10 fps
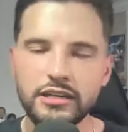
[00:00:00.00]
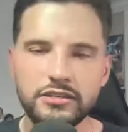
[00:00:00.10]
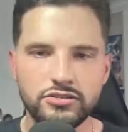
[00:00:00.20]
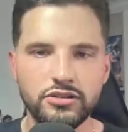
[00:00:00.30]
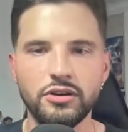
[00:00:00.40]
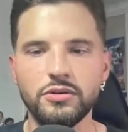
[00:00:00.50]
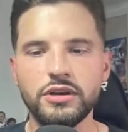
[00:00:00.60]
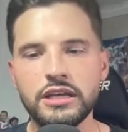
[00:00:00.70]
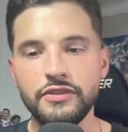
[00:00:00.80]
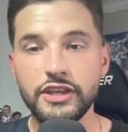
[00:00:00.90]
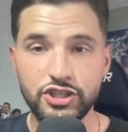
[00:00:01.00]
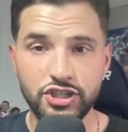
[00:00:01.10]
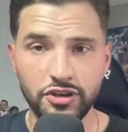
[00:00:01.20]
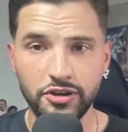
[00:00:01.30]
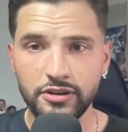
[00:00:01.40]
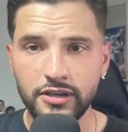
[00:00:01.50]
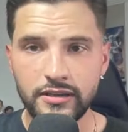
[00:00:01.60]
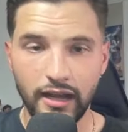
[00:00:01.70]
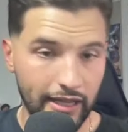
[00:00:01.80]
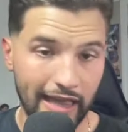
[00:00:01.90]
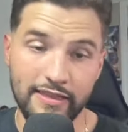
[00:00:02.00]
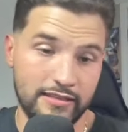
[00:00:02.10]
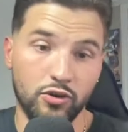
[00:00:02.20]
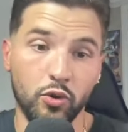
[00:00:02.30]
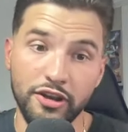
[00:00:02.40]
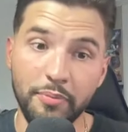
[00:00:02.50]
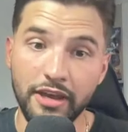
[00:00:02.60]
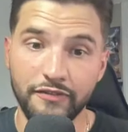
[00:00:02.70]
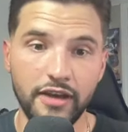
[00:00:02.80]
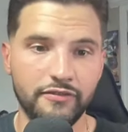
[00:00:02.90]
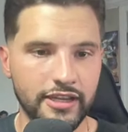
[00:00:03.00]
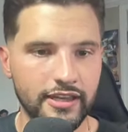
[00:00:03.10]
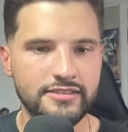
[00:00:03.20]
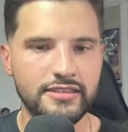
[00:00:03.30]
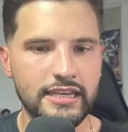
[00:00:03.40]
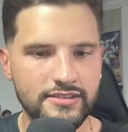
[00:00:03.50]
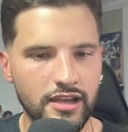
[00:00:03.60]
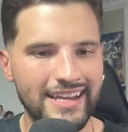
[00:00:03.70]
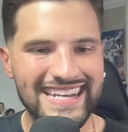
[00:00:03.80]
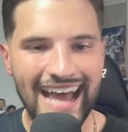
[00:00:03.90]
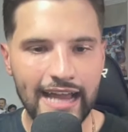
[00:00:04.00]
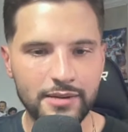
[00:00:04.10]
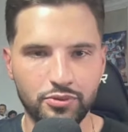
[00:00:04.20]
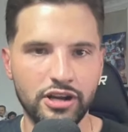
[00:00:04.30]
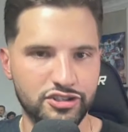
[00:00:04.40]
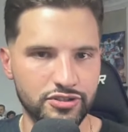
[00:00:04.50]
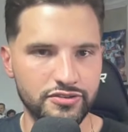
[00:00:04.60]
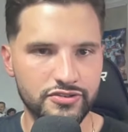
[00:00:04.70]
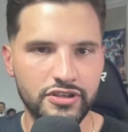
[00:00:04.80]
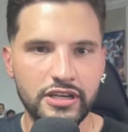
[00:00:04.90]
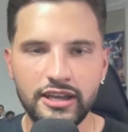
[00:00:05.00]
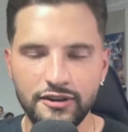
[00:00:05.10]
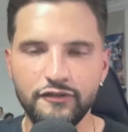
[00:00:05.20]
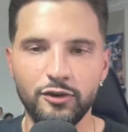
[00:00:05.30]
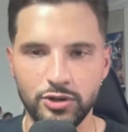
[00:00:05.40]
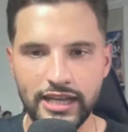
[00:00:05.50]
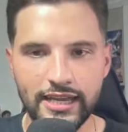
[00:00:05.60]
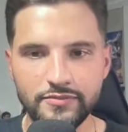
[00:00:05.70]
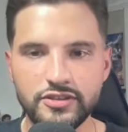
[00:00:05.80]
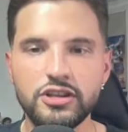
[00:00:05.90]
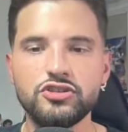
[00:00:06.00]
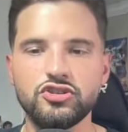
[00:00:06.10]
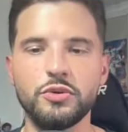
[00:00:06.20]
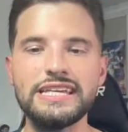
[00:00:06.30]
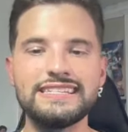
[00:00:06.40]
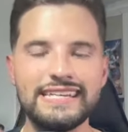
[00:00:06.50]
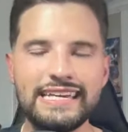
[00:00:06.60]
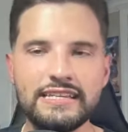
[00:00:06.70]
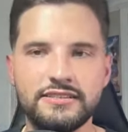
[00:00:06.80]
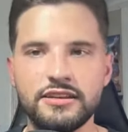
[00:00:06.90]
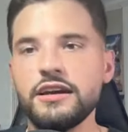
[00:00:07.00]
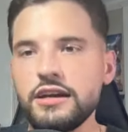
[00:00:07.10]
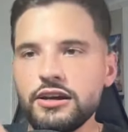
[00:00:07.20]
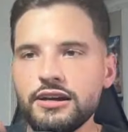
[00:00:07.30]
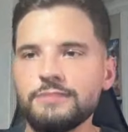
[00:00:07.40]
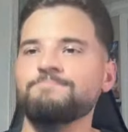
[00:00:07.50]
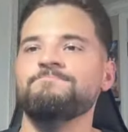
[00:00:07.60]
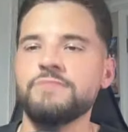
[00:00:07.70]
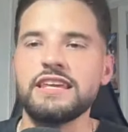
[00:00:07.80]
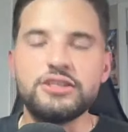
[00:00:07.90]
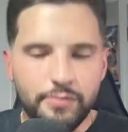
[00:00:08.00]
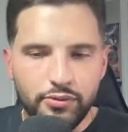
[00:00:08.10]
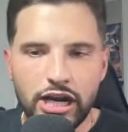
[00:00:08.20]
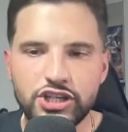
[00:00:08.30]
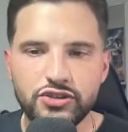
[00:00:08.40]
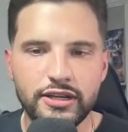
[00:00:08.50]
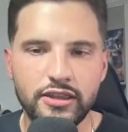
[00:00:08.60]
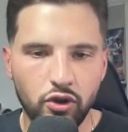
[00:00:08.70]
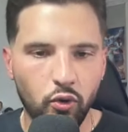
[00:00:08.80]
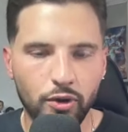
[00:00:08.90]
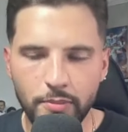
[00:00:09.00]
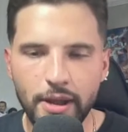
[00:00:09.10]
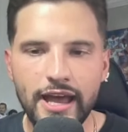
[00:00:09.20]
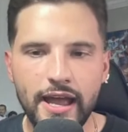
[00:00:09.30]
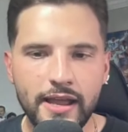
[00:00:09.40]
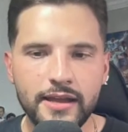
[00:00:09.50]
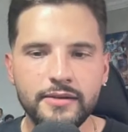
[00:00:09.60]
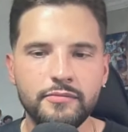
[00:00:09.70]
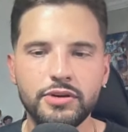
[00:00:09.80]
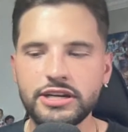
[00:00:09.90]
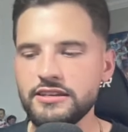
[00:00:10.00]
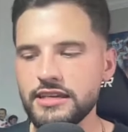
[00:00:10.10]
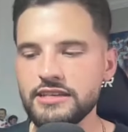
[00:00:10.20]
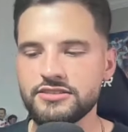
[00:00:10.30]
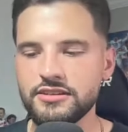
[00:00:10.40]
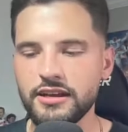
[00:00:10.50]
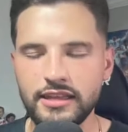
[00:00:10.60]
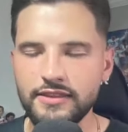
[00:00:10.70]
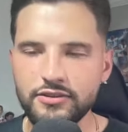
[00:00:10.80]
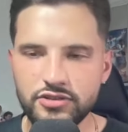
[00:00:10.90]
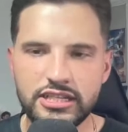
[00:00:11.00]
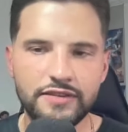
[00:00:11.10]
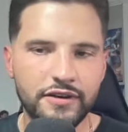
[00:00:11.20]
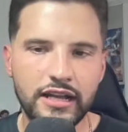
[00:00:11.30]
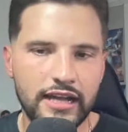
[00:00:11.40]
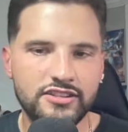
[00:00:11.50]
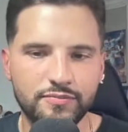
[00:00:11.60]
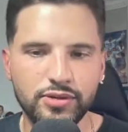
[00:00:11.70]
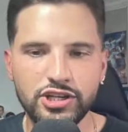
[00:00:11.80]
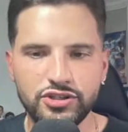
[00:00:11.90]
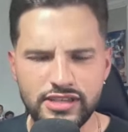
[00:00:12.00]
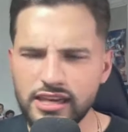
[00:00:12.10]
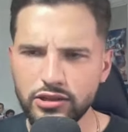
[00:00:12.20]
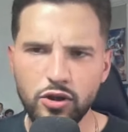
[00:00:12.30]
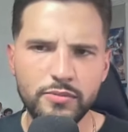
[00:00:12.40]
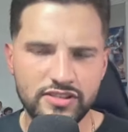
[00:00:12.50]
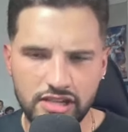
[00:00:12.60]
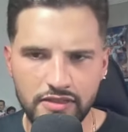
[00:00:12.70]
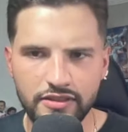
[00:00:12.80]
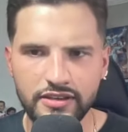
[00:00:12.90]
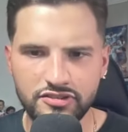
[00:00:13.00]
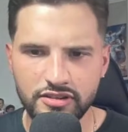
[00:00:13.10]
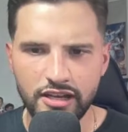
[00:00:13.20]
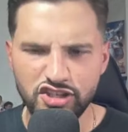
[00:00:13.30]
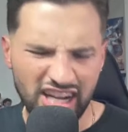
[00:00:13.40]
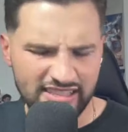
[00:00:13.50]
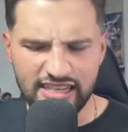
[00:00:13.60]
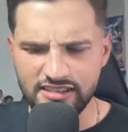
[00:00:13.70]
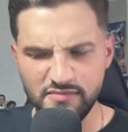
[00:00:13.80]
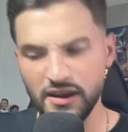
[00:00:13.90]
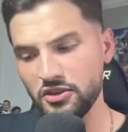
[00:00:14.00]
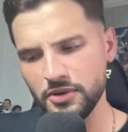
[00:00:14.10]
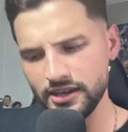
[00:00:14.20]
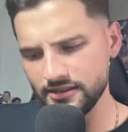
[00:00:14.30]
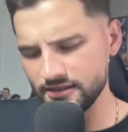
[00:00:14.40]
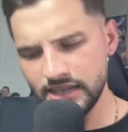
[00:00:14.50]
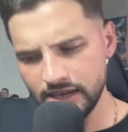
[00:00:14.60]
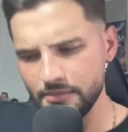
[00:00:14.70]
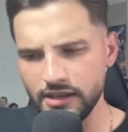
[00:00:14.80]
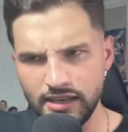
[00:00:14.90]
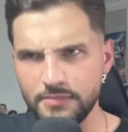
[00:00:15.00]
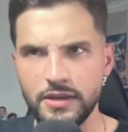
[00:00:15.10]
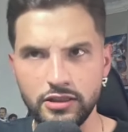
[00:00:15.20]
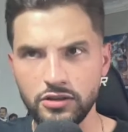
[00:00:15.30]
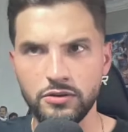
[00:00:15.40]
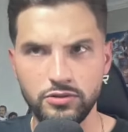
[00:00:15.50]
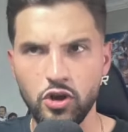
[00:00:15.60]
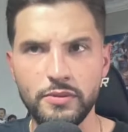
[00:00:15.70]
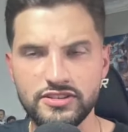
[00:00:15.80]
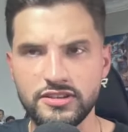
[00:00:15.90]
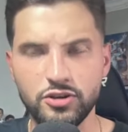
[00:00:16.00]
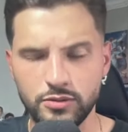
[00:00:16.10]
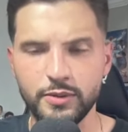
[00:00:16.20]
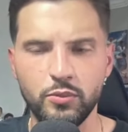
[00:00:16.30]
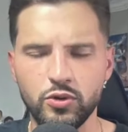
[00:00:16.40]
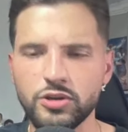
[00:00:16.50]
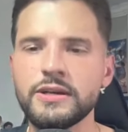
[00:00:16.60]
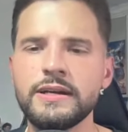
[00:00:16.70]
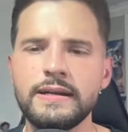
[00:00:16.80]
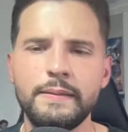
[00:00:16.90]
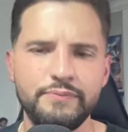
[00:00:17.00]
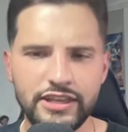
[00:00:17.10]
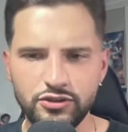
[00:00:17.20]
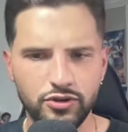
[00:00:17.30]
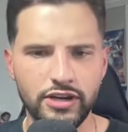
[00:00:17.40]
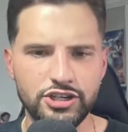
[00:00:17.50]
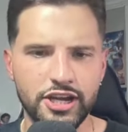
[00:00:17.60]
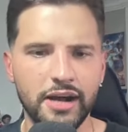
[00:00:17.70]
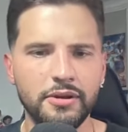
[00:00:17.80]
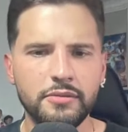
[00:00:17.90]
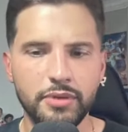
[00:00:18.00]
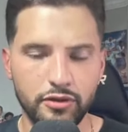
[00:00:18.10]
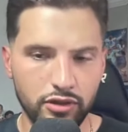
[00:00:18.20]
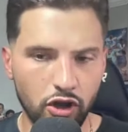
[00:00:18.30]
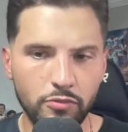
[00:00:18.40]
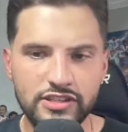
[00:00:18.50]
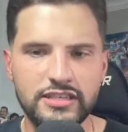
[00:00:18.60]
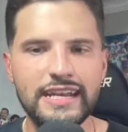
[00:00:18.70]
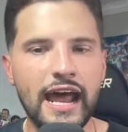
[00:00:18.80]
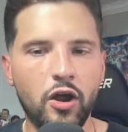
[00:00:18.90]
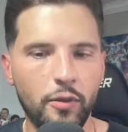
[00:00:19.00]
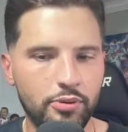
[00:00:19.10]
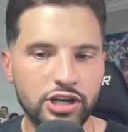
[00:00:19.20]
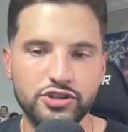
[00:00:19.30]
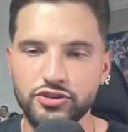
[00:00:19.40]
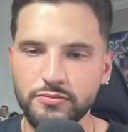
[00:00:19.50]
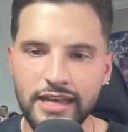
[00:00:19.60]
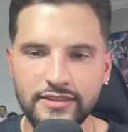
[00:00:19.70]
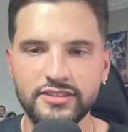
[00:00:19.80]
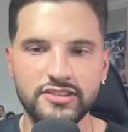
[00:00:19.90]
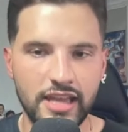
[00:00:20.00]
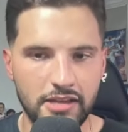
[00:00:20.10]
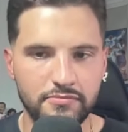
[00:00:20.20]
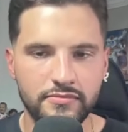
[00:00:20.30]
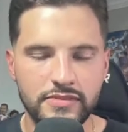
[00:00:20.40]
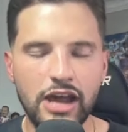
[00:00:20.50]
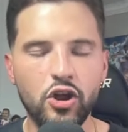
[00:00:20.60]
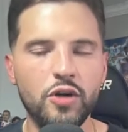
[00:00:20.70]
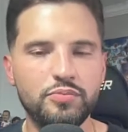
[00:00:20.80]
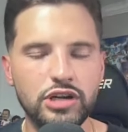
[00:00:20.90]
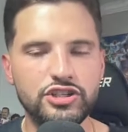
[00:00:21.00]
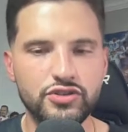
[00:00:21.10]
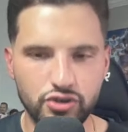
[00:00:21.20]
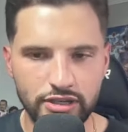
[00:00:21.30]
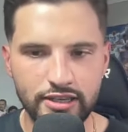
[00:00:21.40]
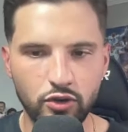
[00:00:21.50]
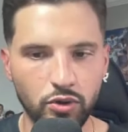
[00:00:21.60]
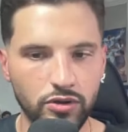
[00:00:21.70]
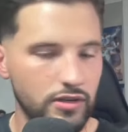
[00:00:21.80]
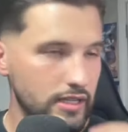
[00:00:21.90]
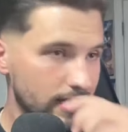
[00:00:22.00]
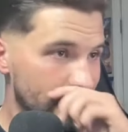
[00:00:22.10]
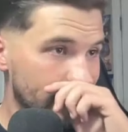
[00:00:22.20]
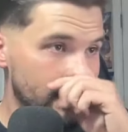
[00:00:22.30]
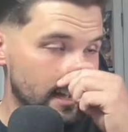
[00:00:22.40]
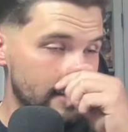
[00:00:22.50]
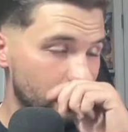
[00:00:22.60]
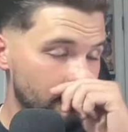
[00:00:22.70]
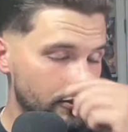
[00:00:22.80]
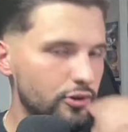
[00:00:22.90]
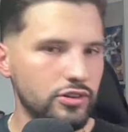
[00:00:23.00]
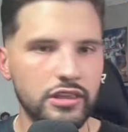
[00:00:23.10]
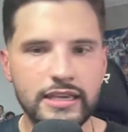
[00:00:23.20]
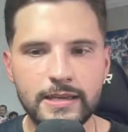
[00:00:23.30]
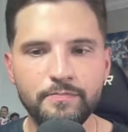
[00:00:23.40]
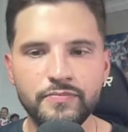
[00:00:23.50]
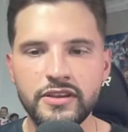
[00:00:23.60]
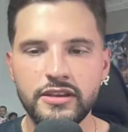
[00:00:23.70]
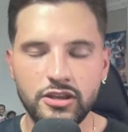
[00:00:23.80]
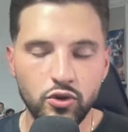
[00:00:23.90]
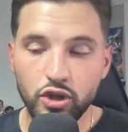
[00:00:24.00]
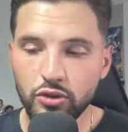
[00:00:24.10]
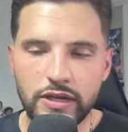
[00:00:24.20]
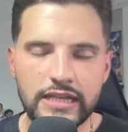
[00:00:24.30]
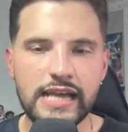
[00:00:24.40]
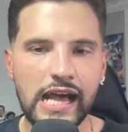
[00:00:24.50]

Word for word: So this year, according to PFF, I guess he has uh, nine pressures in four games. So he's he's he's pressuring the quarterback, but he, he's uh, and there's different kinds of pressures. I think Lomas said this. Uh, shout out to Easy by the way, because him him and Lomas and Herman Moore they do a great job. But Lomas said not all pressures are made the same. Not all pressures are equal. And I think for Alim, who do you need to